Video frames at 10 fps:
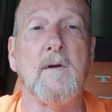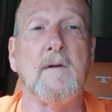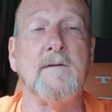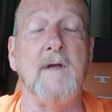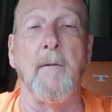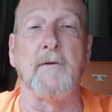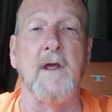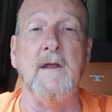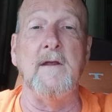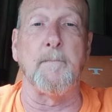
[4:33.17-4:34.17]
Double
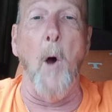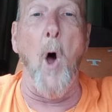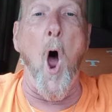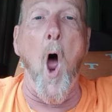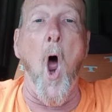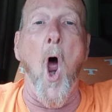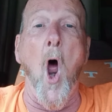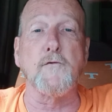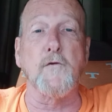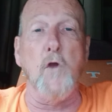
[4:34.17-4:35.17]
T
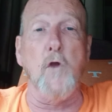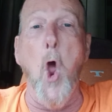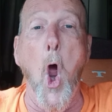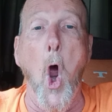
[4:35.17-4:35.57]
Sports, yeah!